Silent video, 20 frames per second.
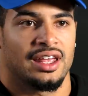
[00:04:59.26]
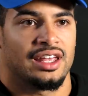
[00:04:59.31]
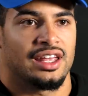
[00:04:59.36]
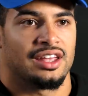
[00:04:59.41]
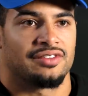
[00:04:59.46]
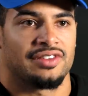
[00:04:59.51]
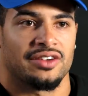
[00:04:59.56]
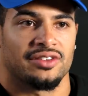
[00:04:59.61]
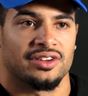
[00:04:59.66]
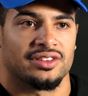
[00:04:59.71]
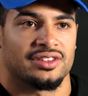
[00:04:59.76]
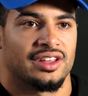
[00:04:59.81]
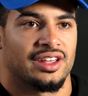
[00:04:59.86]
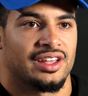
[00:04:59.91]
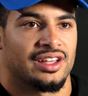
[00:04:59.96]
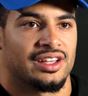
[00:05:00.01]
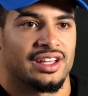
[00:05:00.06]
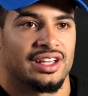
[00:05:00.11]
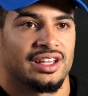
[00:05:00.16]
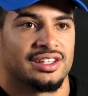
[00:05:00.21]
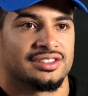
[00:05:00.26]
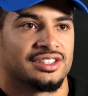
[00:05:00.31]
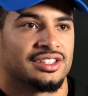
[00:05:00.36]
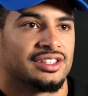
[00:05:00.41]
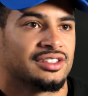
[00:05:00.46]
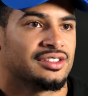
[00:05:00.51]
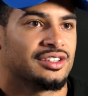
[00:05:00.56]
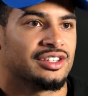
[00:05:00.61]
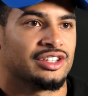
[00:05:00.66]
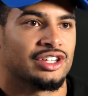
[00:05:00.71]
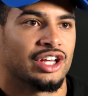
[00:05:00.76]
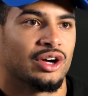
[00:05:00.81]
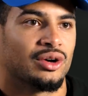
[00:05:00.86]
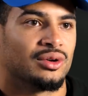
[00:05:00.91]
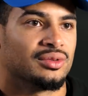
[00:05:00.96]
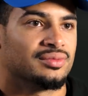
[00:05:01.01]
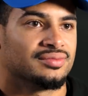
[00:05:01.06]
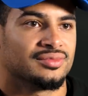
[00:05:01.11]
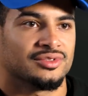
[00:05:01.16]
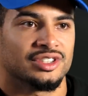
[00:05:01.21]
if everything isn't you
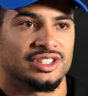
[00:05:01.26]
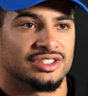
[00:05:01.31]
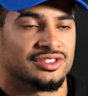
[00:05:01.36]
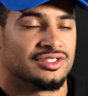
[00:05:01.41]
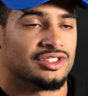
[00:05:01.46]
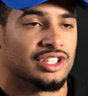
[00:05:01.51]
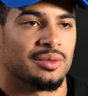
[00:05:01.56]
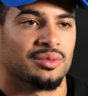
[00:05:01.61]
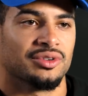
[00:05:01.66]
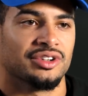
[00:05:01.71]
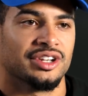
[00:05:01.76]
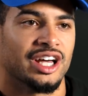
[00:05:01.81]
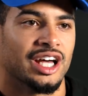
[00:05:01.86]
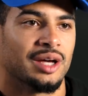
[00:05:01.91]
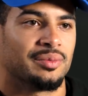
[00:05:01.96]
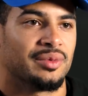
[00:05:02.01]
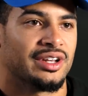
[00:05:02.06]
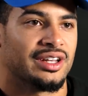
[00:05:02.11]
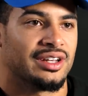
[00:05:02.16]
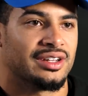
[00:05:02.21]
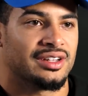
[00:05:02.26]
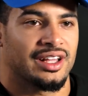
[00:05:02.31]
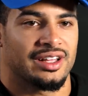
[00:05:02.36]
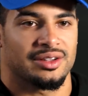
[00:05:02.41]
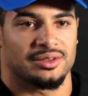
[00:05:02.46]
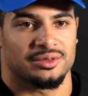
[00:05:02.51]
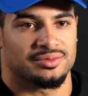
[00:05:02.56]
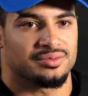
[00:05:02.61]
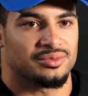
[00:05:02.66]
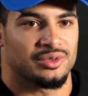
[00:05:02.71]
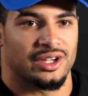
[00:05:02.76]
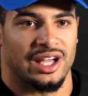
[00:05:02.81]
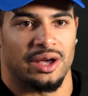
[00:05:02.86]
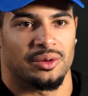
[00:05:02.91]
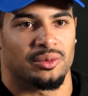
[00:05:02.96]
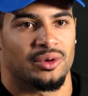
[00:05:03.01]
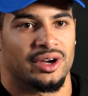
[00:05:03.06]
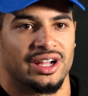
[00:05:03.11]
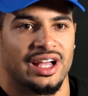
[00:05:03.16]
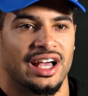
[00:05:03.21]
know is jumbled up and we
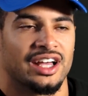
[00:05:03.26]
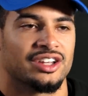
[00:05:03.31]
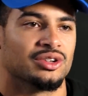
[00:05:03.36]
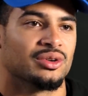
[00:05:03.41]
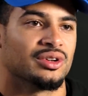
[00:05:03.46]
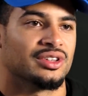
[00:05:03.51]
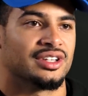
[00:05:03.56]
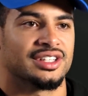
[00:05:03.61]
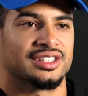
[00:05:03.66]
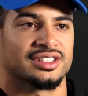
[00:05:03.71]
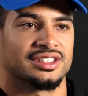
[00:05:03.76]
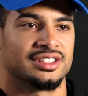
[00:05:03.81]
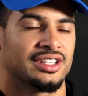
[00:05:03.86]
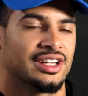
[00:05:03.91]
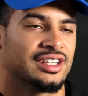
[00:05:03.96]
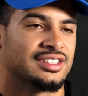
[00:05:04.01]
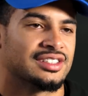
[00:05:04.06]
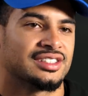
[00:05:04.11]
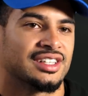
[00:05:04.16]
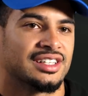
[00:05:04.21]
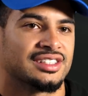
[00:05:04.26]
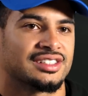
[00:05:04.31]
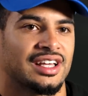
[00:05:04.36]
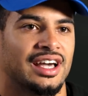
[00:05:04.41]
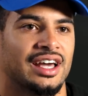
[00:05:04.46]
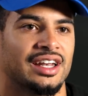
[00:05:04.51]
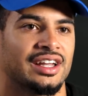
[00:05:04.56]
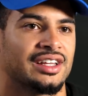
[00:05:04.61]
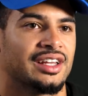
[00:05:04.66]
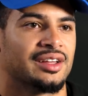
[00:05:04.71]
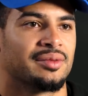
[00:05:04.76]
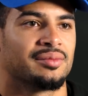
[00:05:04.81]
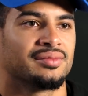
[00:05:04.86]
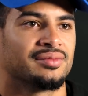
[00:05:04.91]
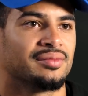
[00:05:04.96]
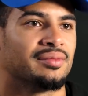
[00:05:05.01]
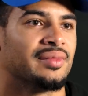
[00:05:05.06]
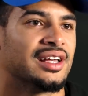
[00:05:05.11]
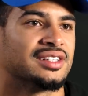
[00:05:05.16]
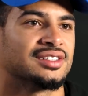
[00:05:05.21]
got one guy doing this and it's it's kind of
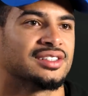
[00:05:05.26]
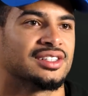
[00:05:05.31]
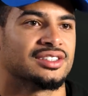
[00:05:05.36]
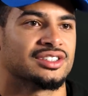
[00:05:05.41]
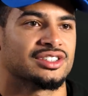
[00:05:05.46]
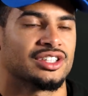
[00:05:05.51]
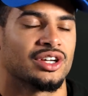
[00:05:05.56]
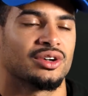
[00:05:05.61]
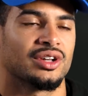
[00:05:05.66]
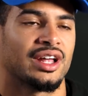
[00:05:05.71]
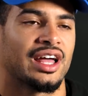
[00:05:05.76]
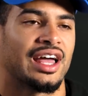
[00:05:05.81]
get messy. So to